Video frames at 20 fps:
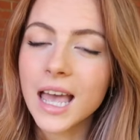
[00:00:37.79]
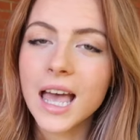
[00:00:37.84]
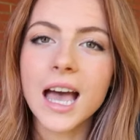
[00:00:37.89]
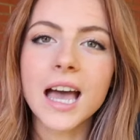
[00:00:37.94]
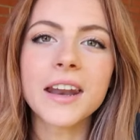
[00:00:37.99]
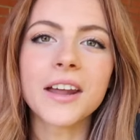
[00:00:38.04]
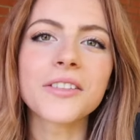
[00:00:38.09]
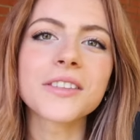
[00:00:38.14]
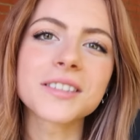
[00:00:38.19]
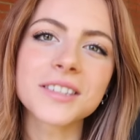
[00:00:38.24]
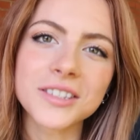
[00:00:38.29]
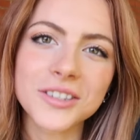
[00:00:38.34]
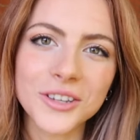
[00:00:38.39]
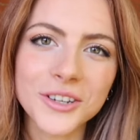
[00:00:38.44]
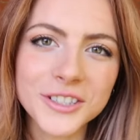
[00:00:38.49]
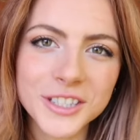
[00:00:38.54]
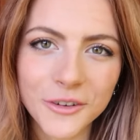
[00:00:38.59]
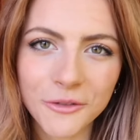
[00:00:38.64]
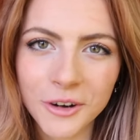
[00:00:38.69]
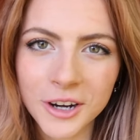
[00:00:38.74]
And now this is a
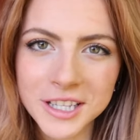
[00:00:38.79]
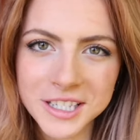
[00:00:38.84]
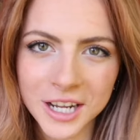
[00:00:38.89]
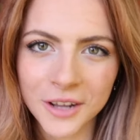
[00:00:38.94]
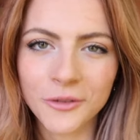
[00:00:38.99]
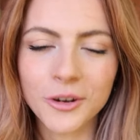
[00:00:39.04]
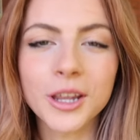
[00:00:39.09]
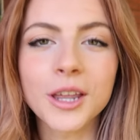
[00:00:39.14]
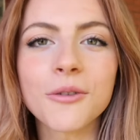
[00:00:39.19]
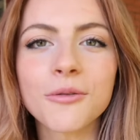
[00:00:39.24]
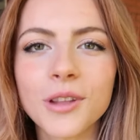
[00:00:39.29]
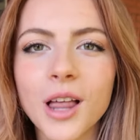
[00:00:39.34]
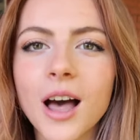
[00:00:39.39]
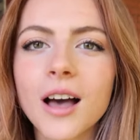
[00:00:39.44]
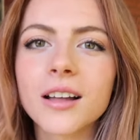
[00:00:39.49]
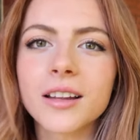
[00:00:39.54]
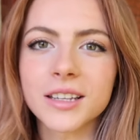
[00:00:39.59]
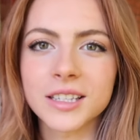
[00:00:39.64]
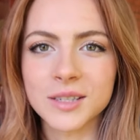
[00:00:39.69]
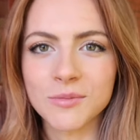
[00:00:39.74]
little different, it's not really a
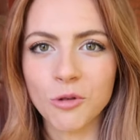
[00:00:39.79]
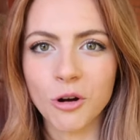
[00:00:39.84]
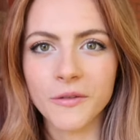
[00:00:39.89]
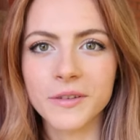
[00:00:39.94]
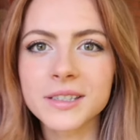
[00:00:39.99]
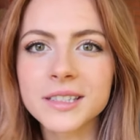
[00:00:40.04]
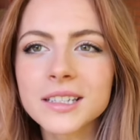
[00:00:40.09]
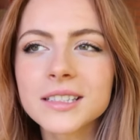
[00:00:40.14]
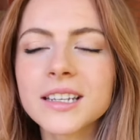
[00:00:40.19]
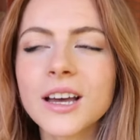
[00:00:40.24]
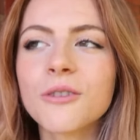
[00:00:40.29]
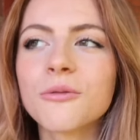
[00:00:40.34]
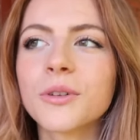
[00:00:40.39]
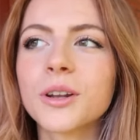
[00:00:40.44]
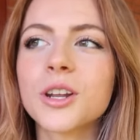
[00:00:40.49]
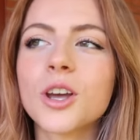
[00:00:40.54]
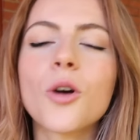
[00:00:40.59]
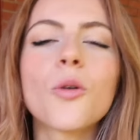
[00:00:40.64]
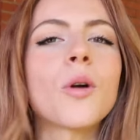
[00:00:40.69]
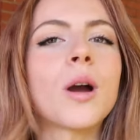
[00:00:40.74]
vlog, this is more of a sit-down
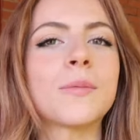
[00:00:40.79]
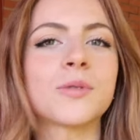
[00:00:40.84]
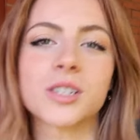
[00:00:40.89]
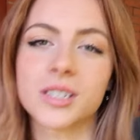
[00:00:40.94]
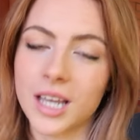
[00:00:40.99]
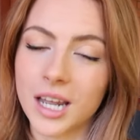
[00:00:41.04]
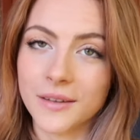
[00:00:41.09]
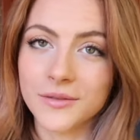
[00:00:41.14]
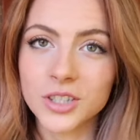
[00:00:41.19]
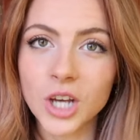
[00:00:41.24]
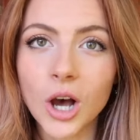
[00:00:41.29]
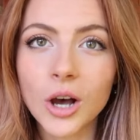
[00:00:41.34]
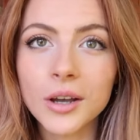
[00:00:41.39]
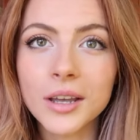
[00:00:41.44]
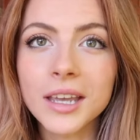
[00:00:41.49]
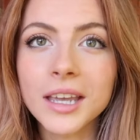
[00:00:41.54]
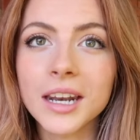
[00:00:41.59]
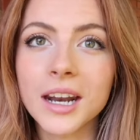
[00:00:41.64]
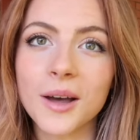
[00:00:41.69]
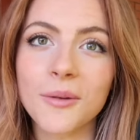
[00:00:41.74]
video where I'm just kind of
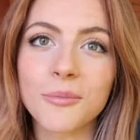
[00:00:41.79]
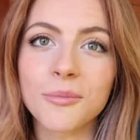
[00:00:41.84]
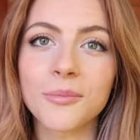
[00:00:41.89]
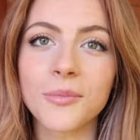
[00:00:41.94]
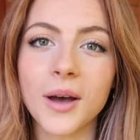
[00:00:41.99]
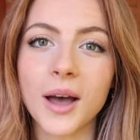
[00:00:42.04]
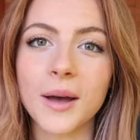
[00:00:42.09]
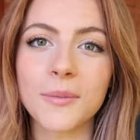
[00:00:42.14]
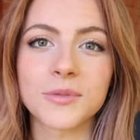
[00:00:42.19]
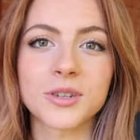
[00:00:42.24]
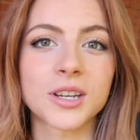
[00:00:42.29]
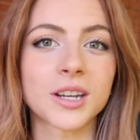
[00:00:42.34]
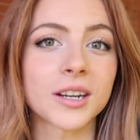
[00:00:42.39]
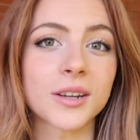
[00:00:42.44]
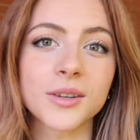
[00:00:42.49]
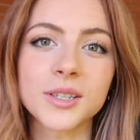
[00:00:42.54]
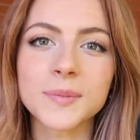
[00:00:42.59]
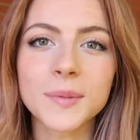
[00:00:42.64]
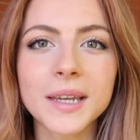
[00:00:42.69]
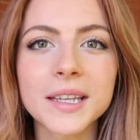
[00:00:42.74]
talking and I'm just
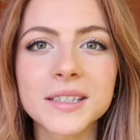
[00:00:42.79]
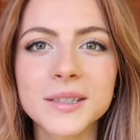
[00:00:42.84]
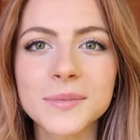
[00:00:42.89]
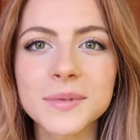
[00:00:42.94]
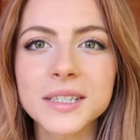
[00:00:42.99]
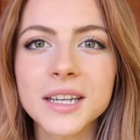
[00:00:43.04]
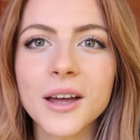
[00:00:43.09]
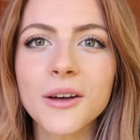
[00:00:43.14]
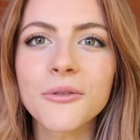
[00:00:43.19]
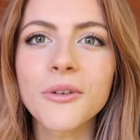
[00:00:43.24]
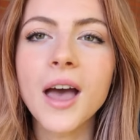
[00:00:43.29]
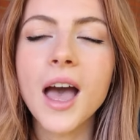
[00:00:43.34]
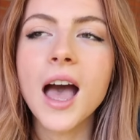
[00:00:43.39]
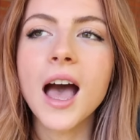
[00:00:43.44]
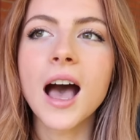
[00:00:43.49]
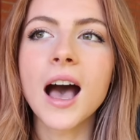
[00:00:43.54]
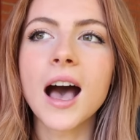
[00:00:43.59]
gonna explain some stuff.